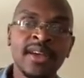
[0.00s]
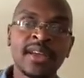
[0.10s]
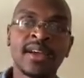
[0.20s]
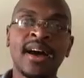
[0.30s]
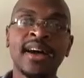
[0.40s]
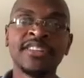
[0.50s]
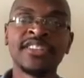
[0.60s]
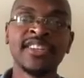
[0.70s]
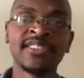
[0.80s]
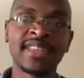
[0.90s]

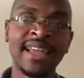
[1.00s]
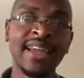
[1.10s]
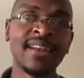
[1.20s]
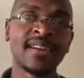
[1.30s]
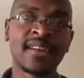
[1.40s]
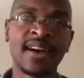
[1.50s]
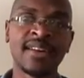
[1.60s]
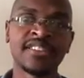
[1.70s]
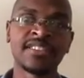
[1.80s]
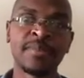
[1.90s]
conscious and
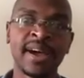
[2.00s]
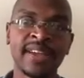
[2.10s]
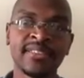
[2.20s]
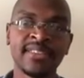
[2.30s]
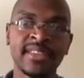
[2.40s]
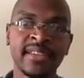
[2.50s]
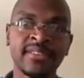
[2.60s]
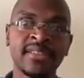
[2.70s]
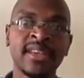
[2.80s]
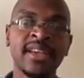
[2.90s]
unconscious biases